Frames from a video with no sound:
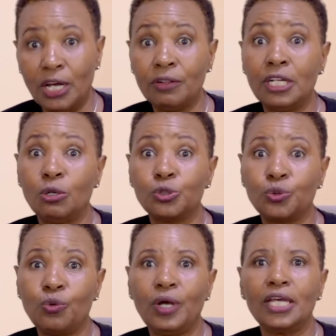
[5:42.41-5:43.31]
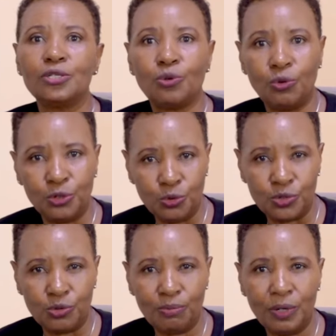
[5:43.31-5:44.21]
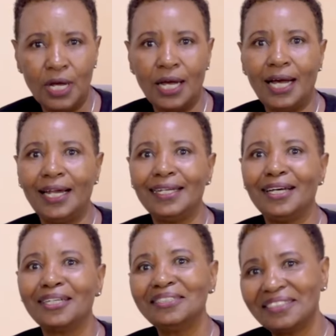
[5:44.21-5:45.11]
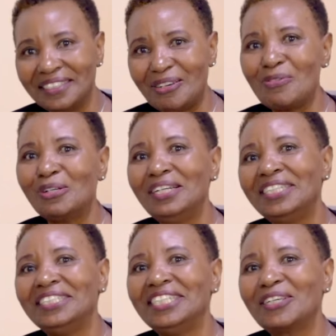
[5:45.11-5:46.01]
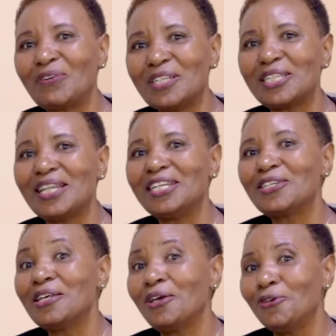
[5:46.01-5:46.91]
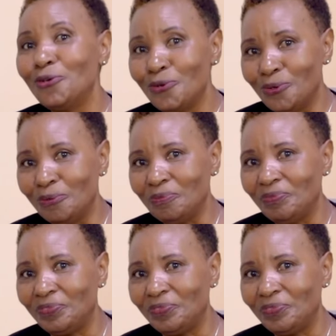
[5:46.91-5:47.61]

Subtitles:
Health Now Show is on YouTube, and we'll request that you